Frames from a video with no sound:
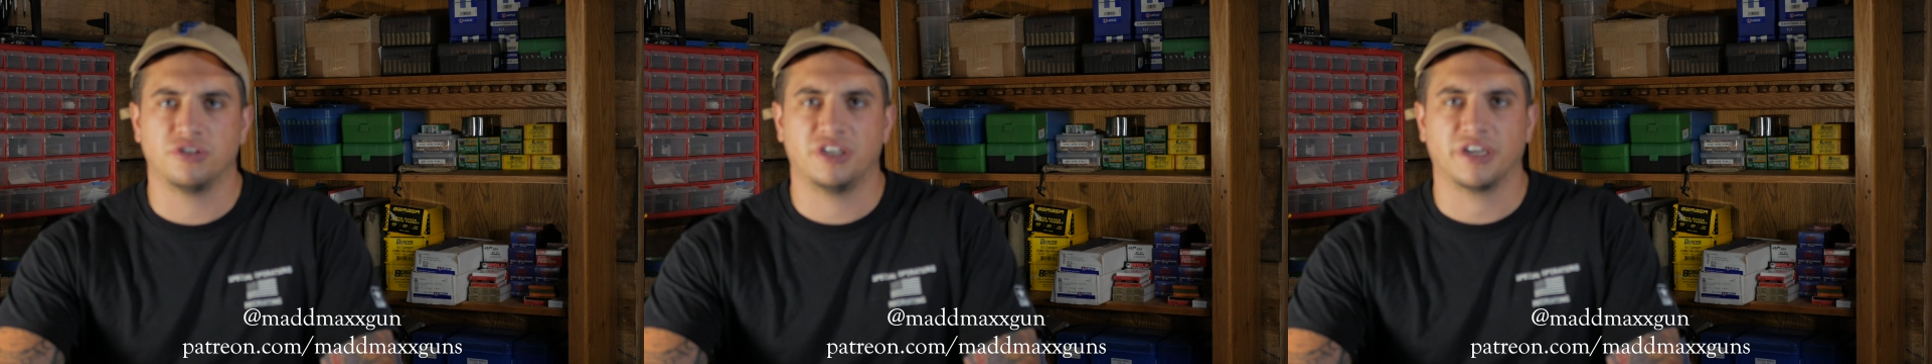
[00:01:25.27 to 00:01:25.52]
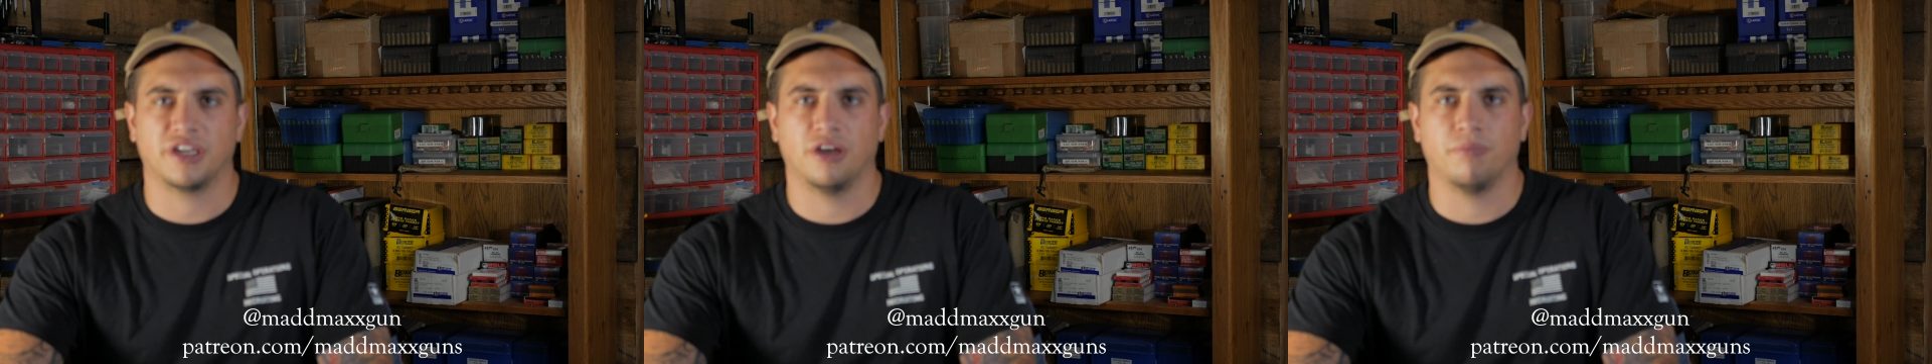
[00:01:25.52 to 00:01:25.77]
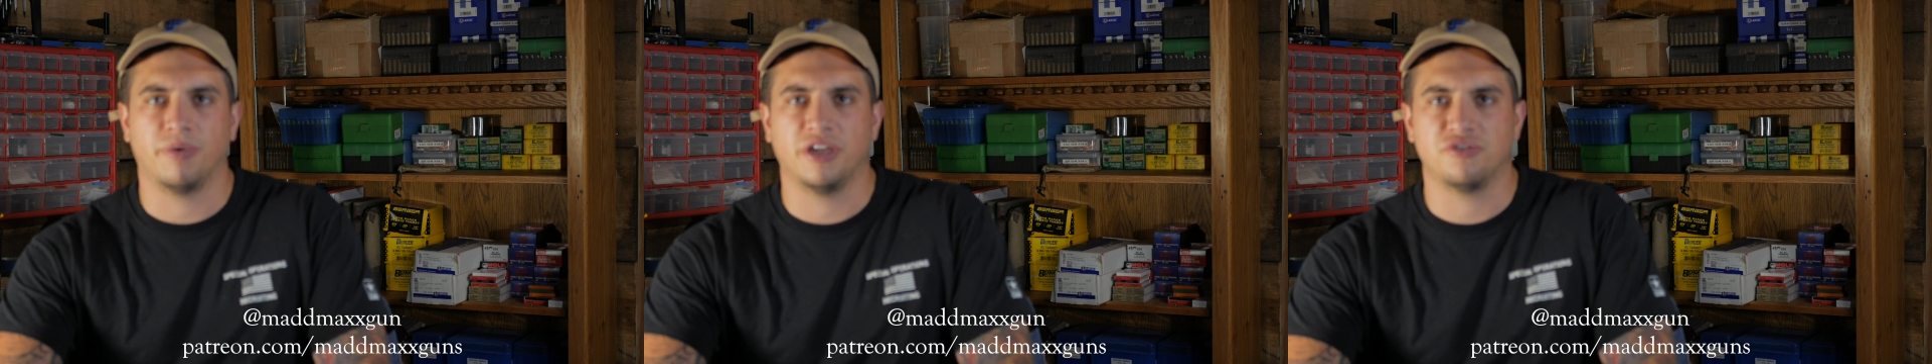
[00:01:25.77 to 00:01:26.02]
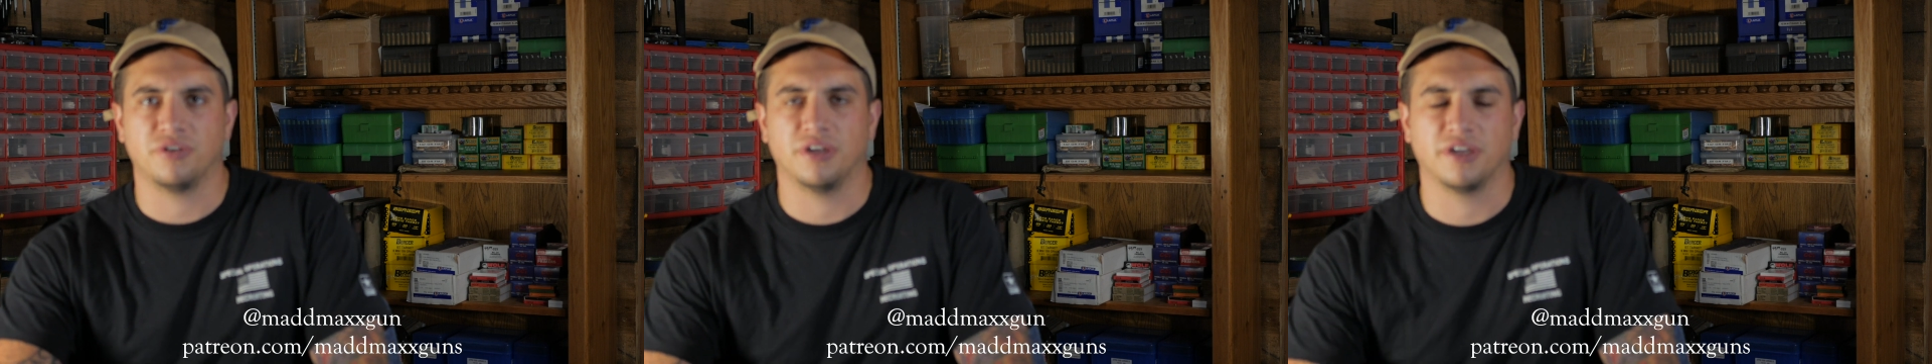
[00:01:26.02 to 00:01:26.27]
check out
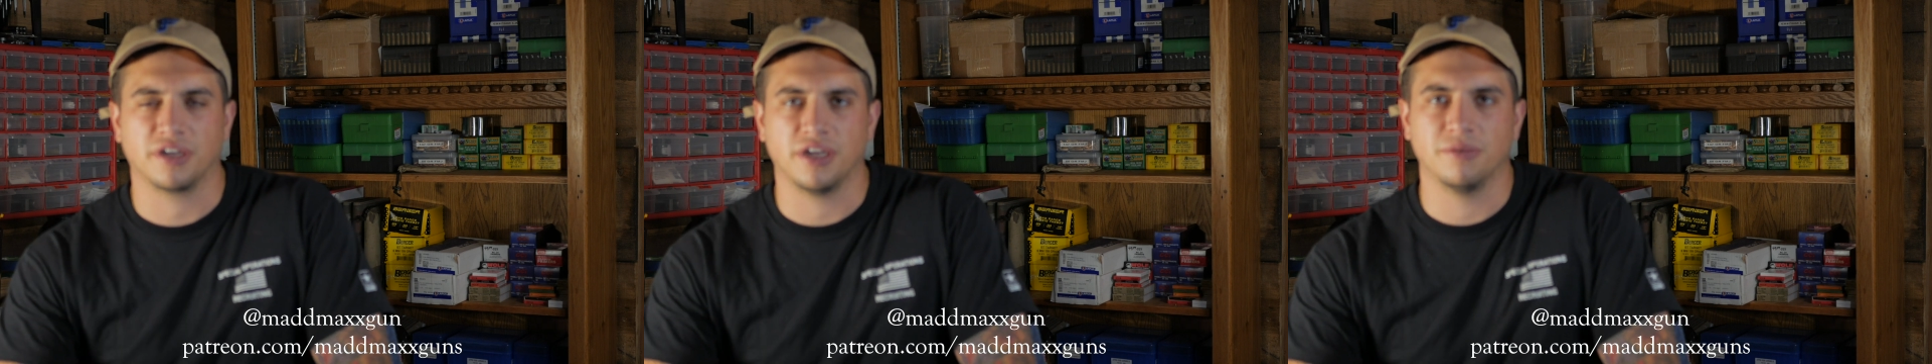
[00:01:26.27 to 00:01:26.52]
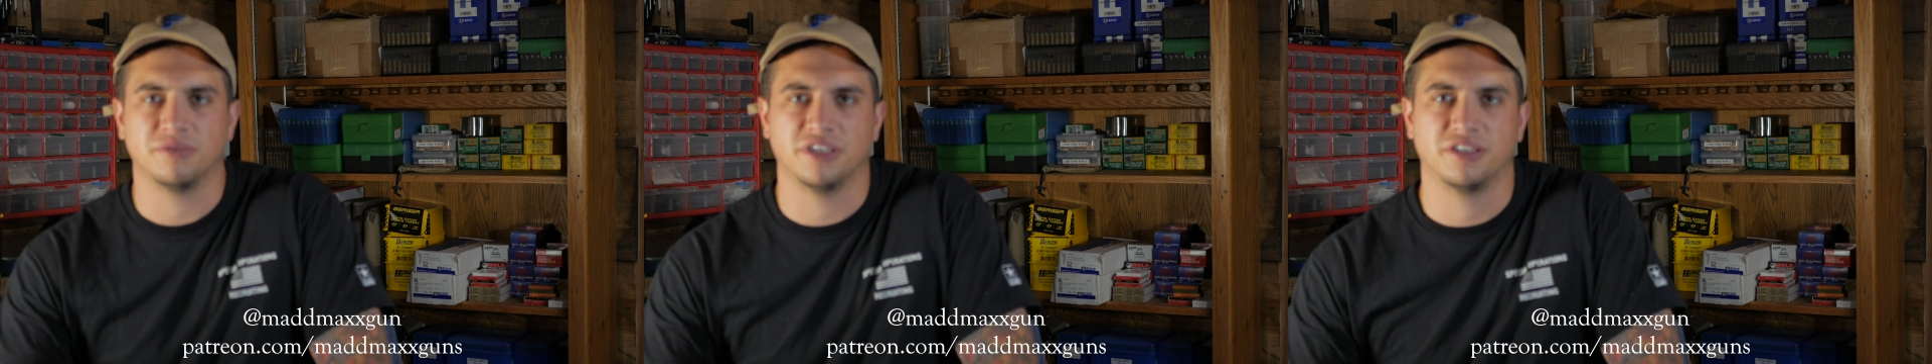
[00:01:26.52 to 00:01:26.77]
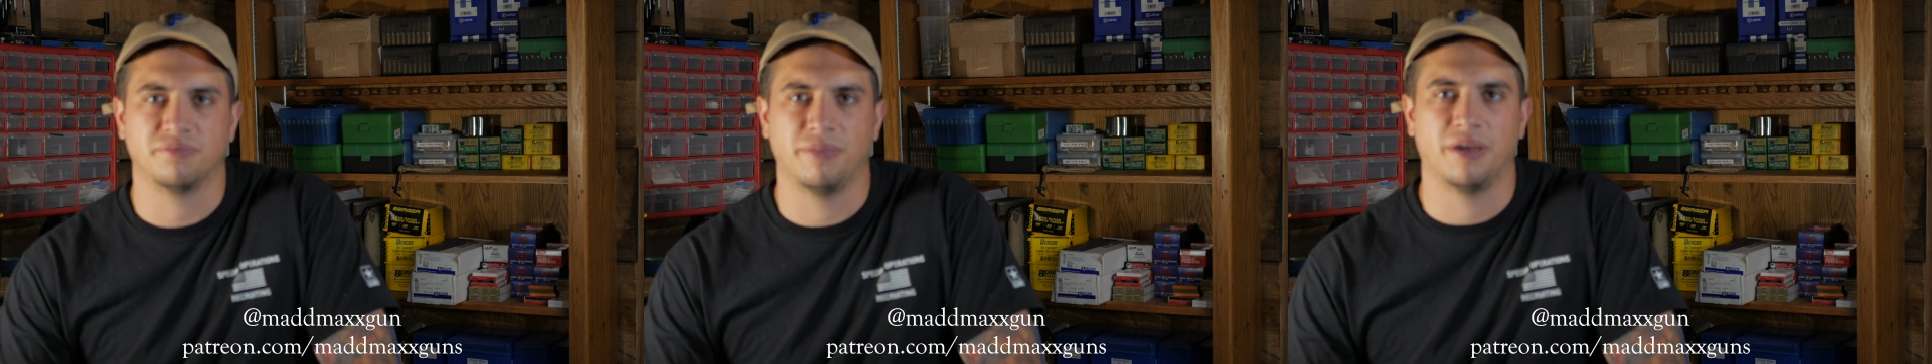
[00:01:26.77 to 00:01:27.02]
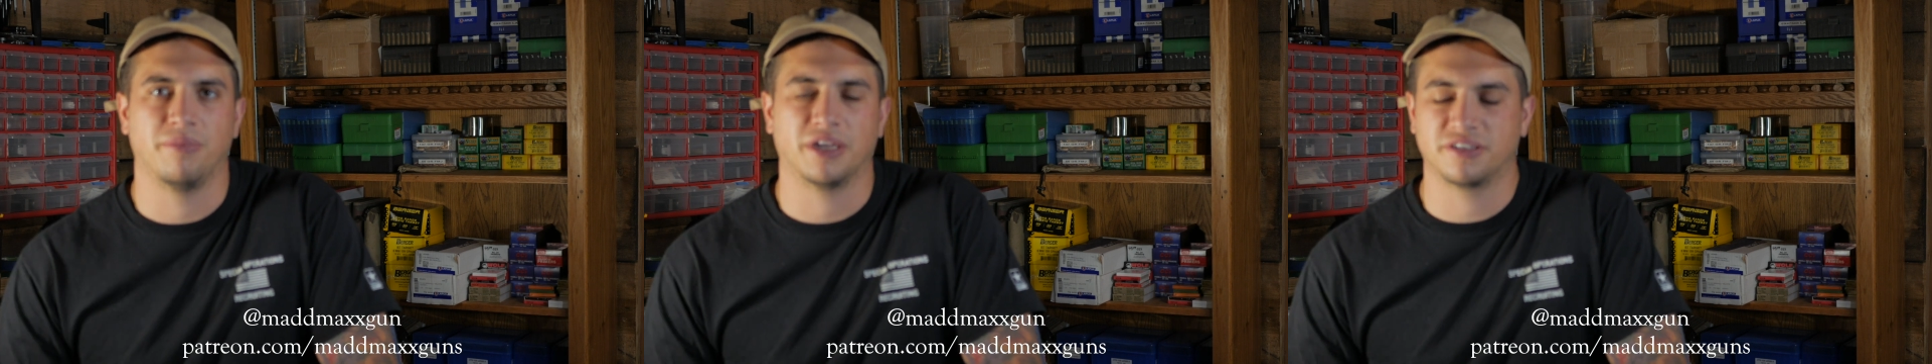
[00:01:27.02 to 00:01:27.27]

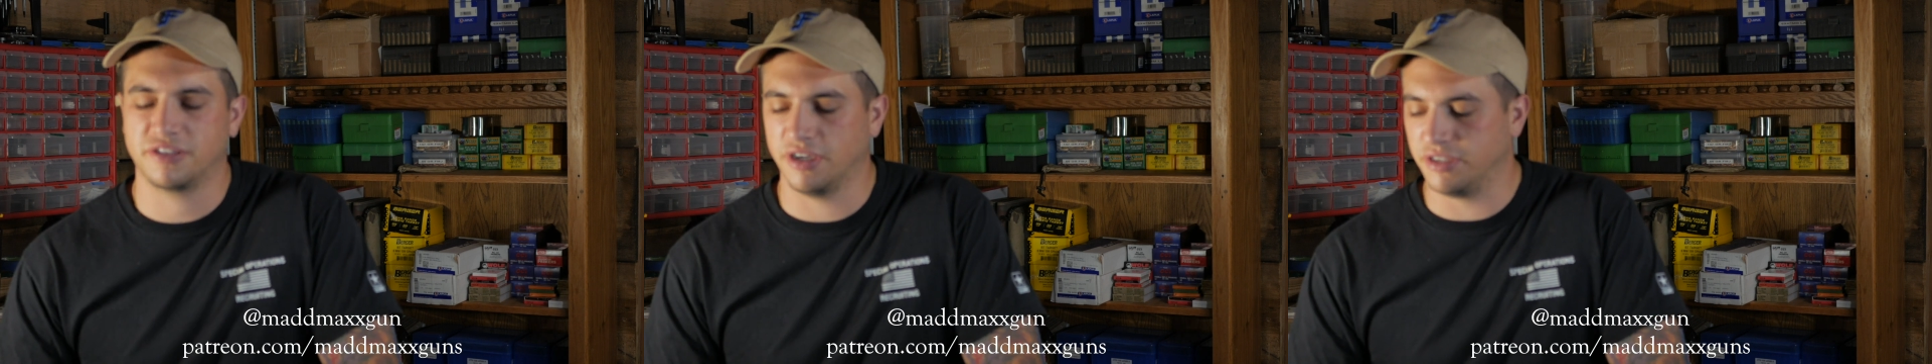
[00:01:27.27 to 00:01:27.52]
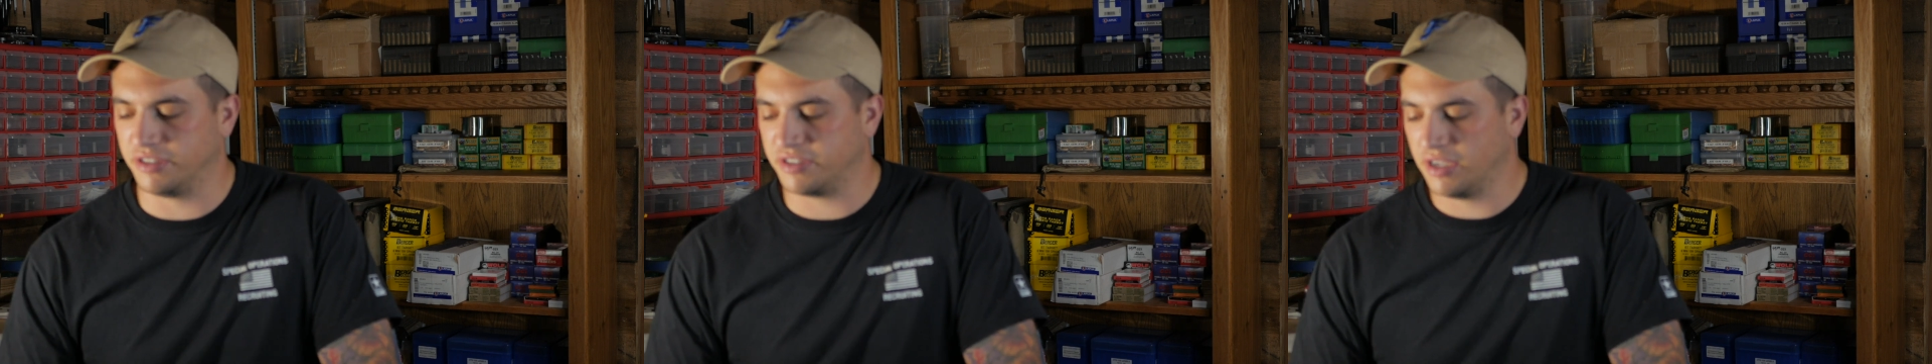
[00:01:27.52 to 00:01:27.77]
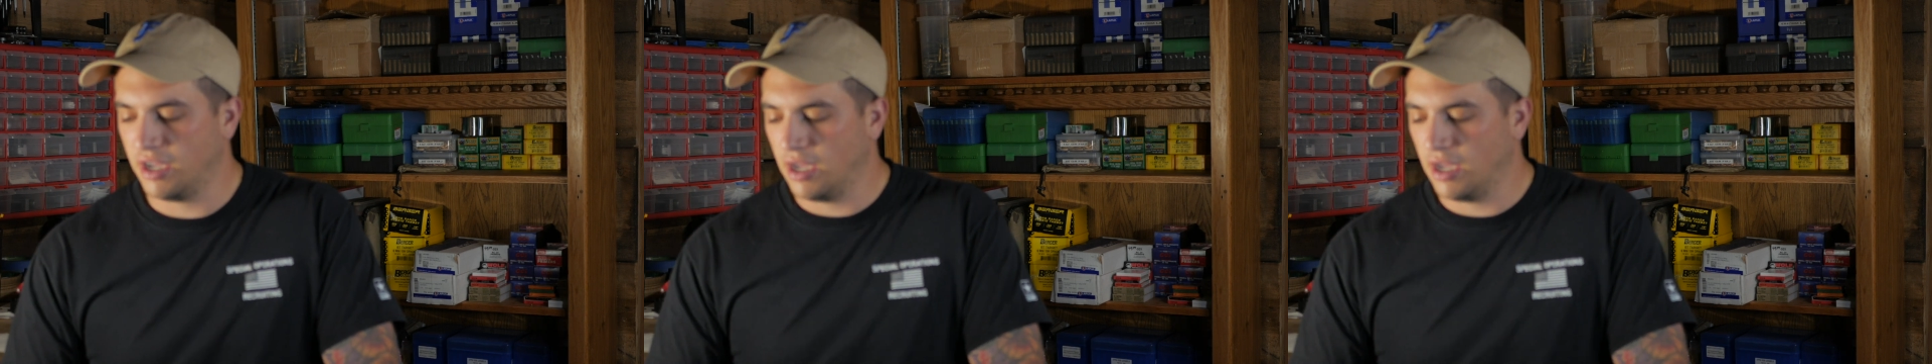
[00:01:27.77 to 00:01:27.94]
patreon.com/MadMaxGuns.